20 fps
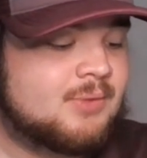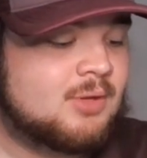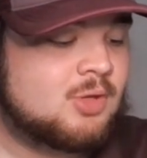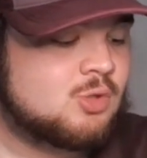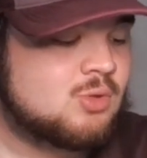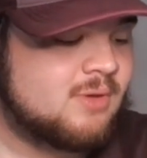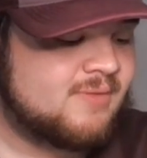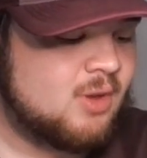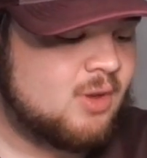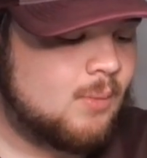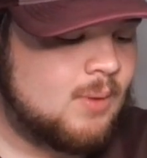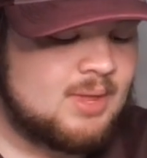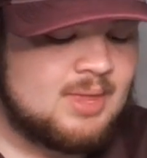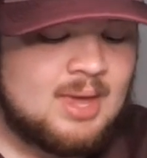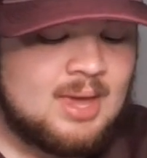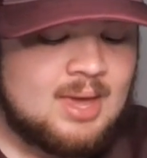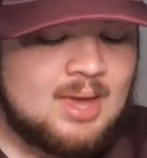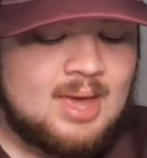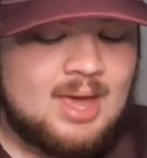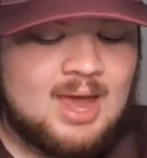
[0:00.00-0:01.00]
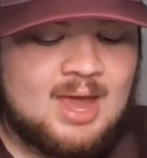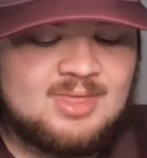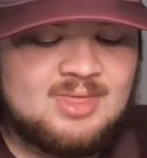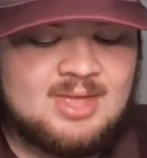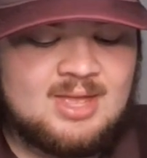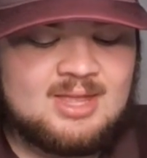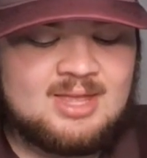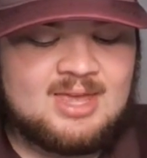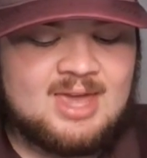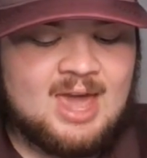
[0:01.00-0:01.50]
12-8 win. And
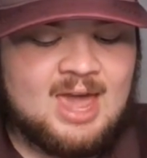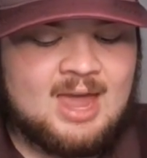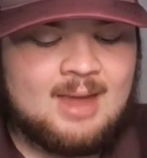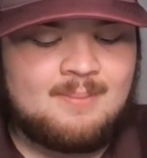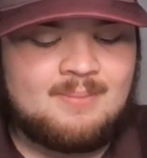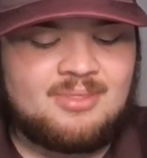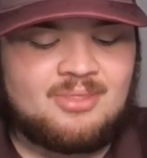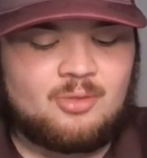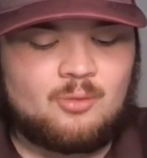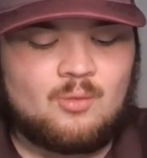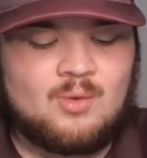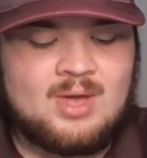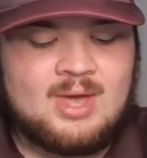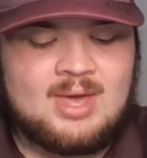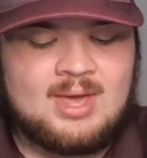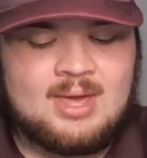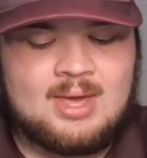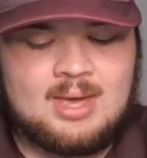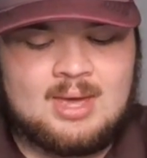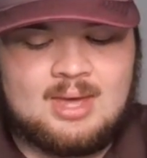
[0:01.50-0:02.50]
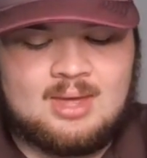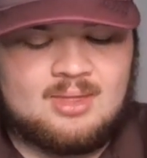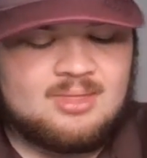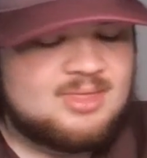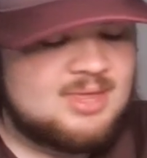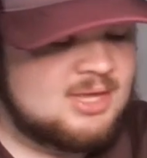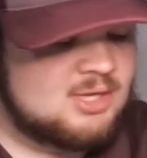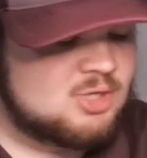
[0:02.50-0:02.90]
then game three, the